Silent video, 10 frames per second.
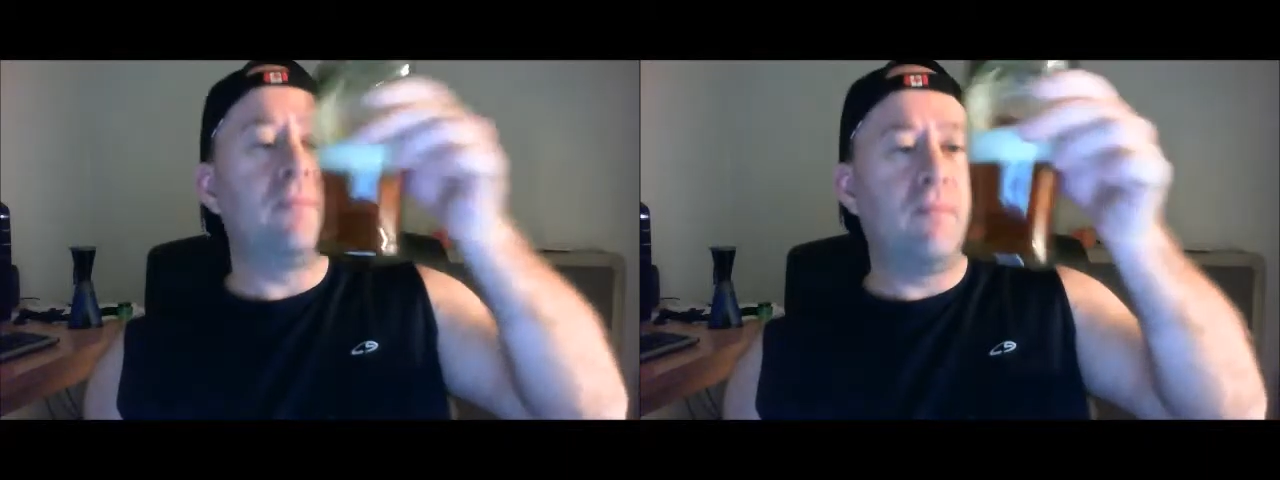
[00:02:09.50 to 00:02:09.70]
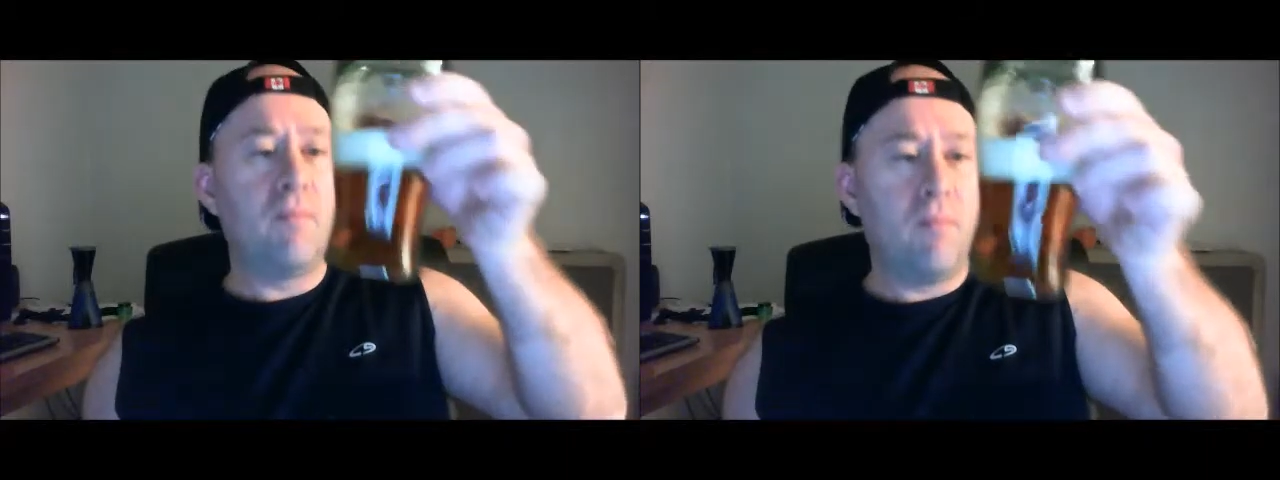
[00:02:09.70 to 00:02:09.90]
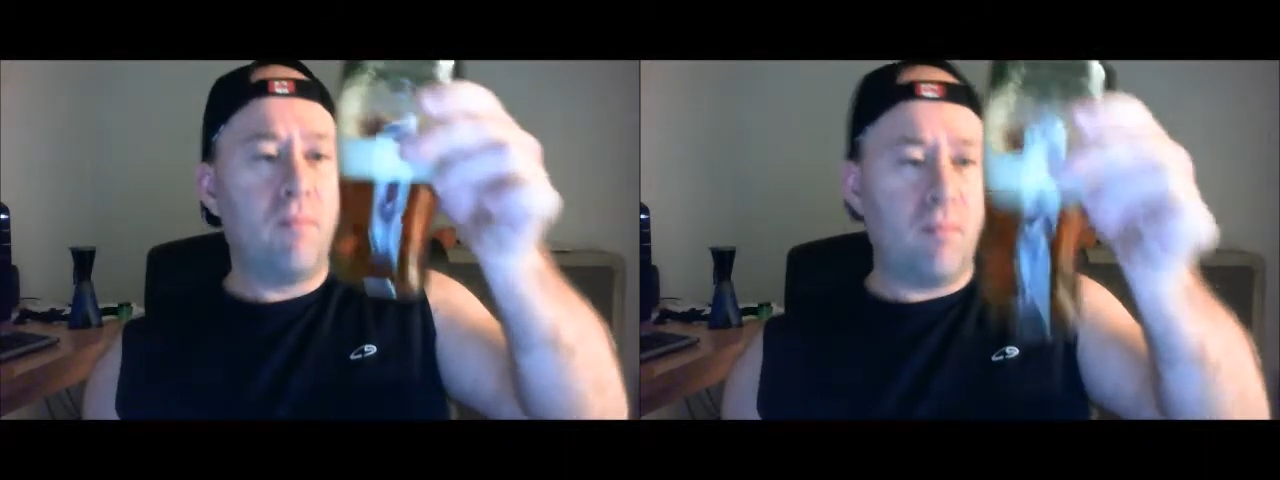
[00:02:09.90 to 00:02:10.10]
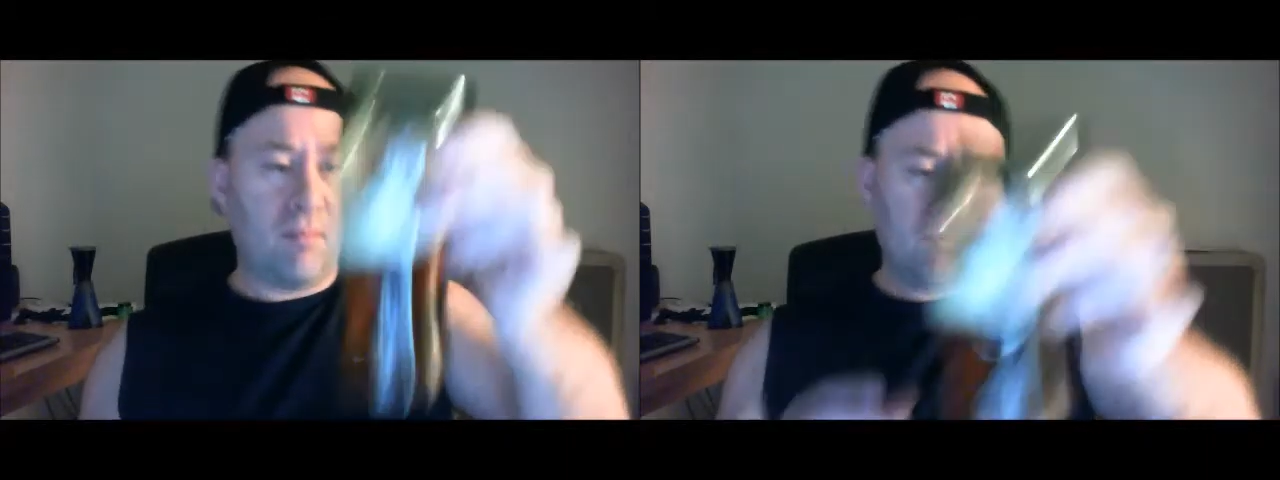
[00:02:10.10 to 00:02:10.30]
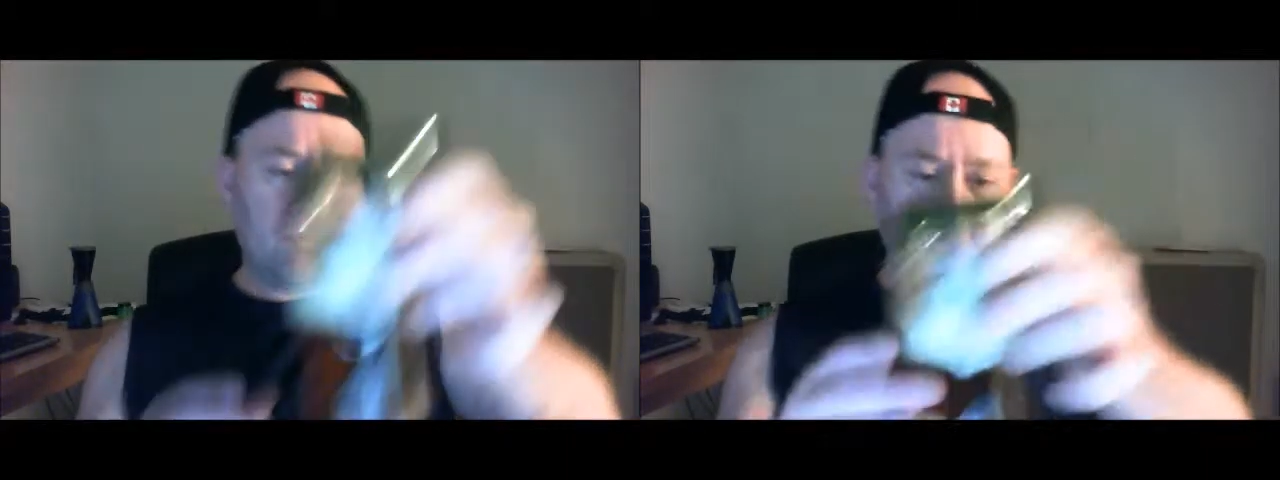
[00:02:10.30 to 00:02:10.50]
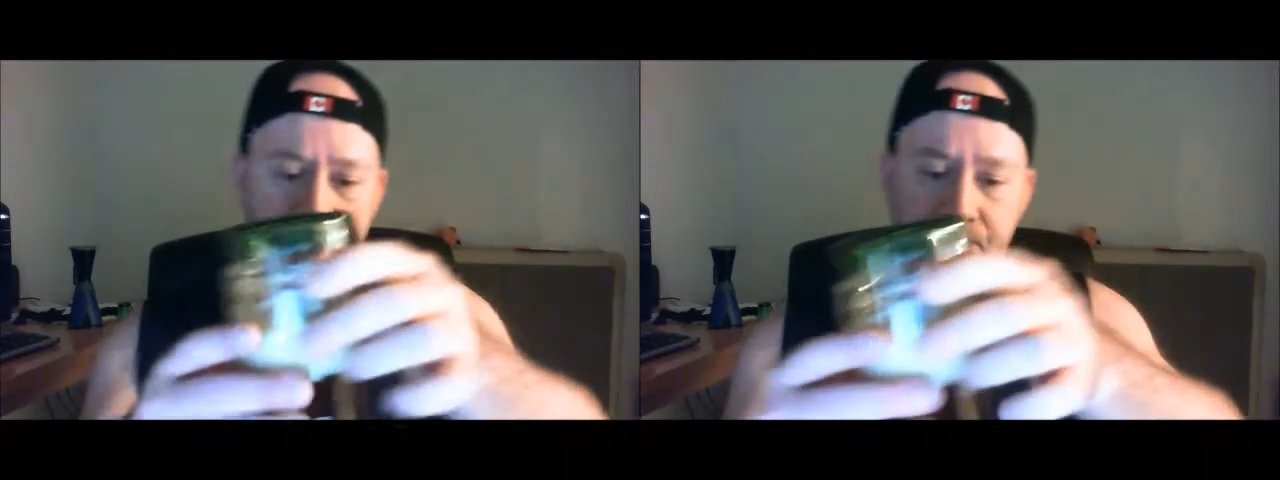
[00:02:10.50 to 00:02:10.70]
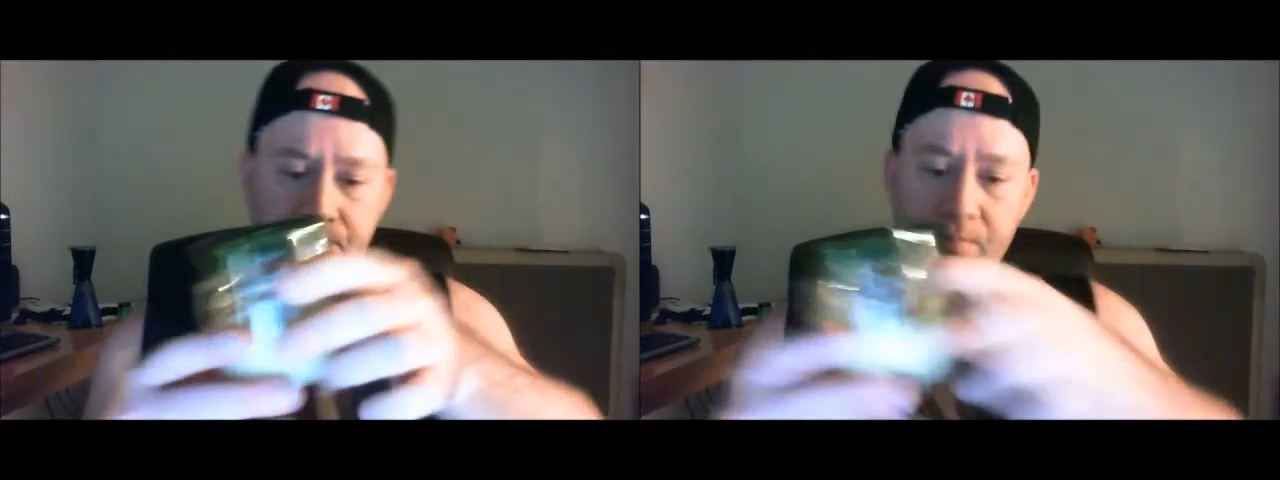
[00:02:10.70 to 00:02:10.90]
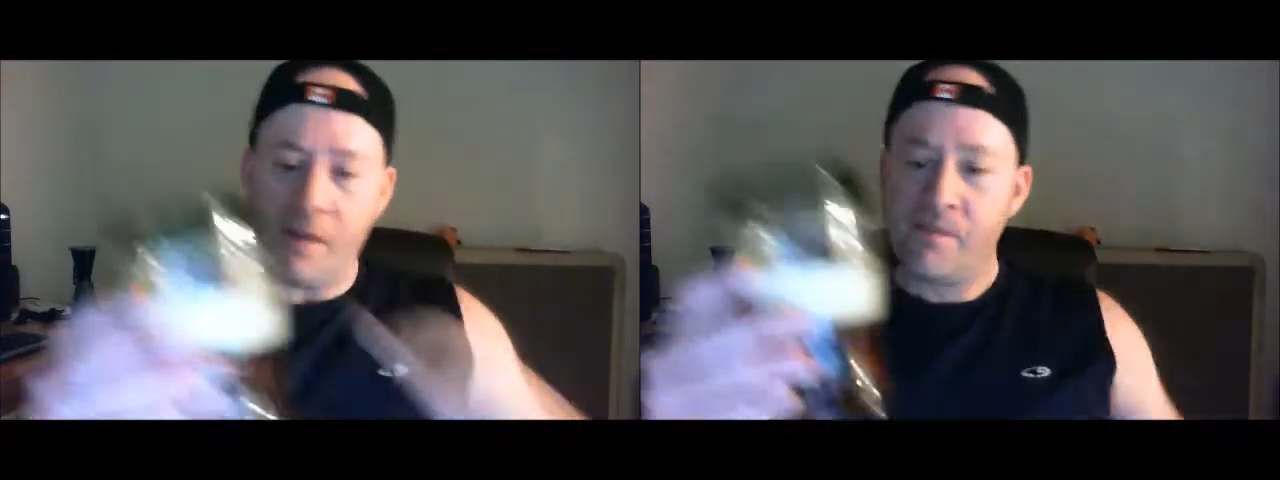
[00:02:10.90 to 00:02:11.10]
it.
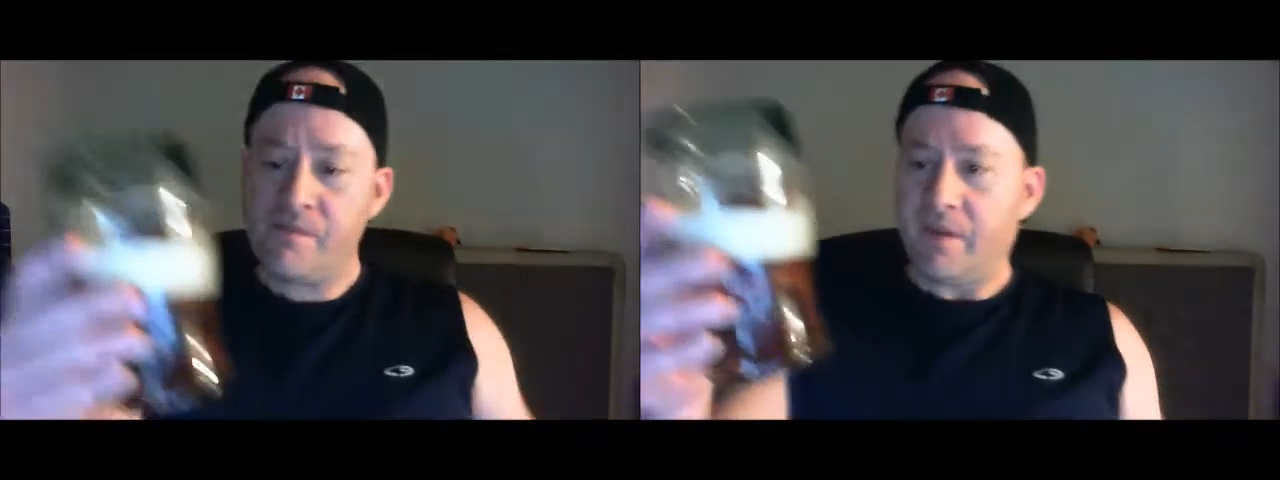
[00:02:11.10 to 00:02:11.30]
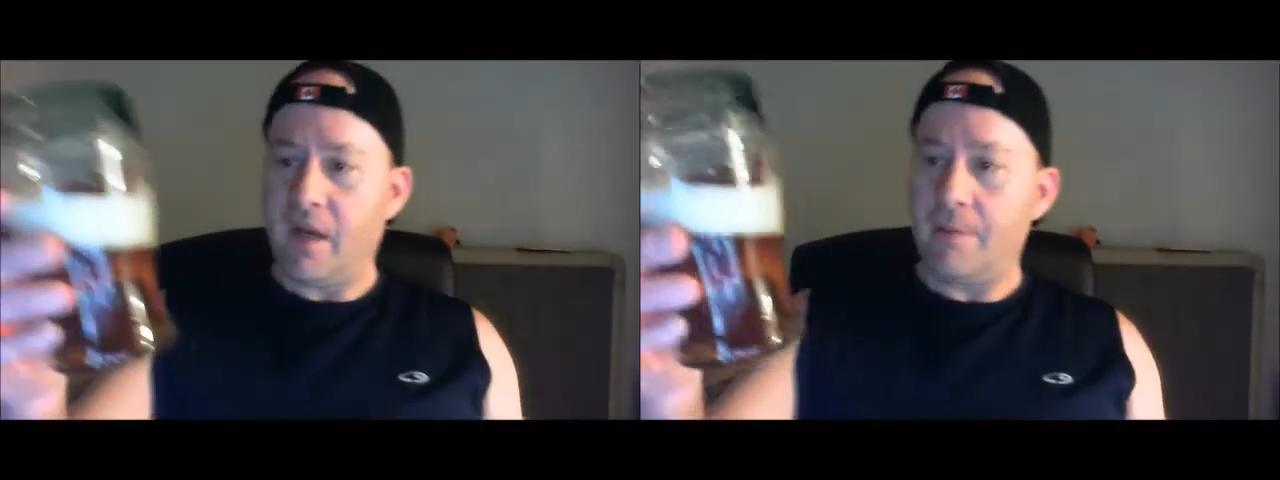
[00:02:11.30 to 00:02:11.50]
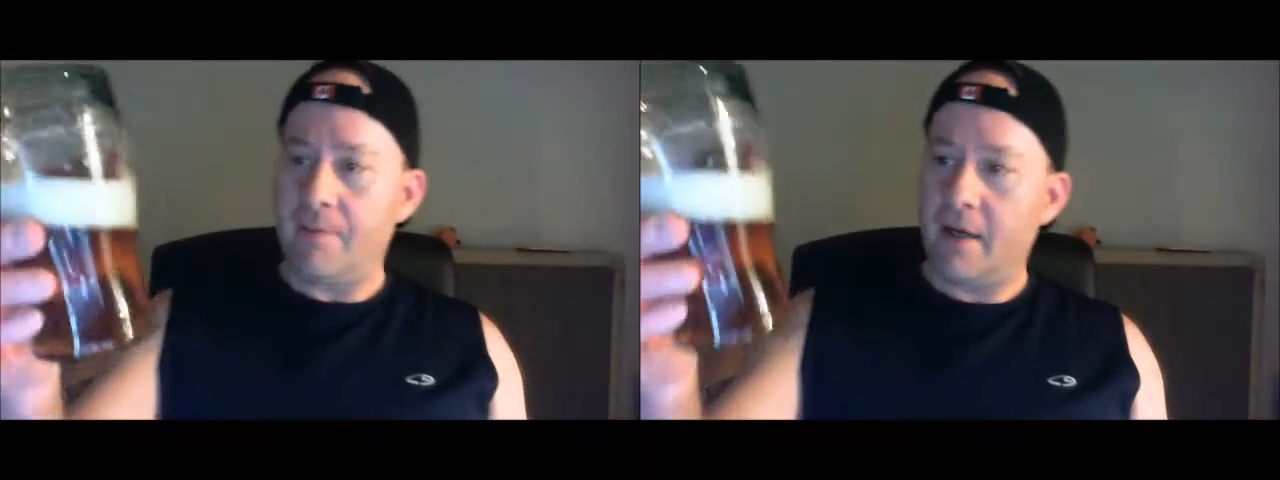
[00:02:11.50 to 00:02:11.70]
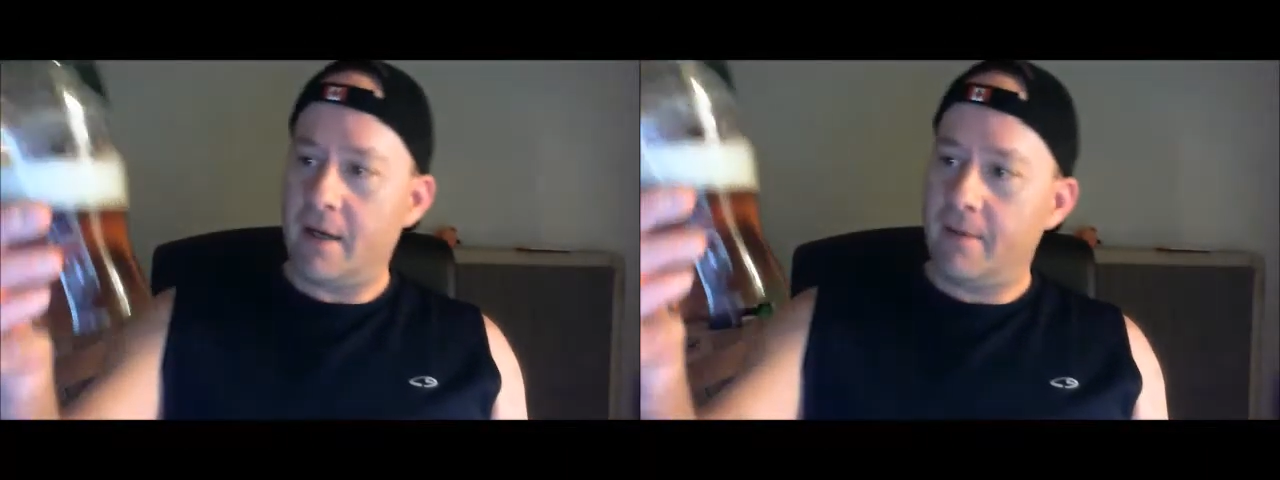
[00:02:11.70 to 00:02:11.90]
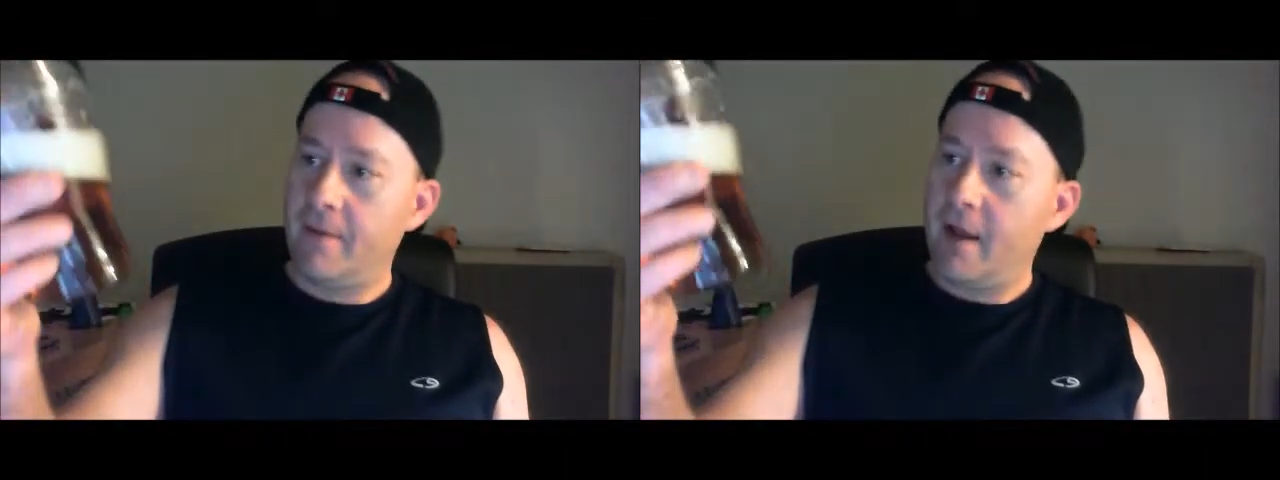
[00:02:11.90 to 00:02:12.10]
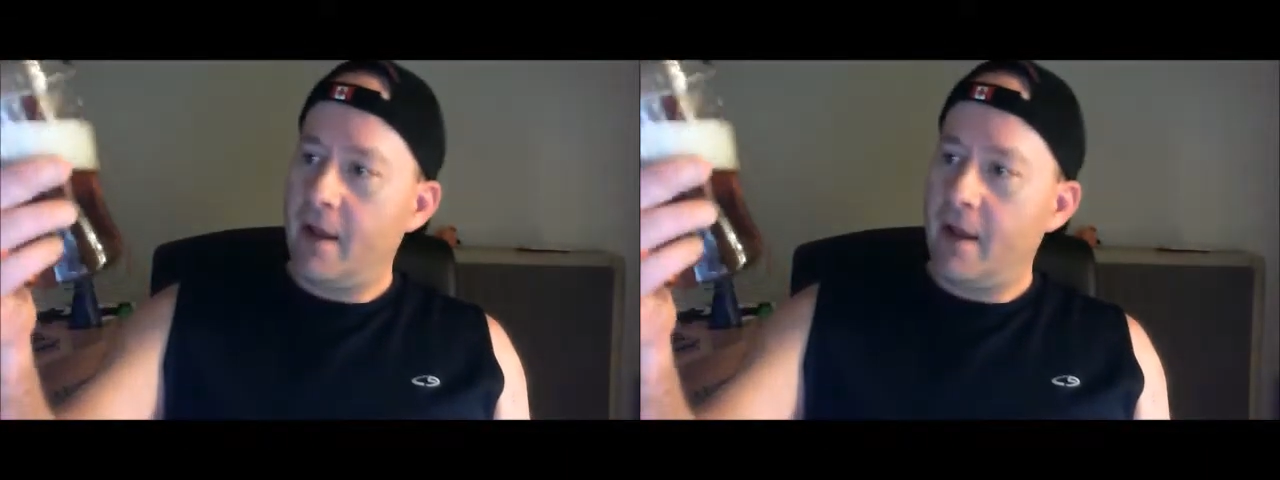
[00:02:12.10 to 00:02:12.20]
Not bad.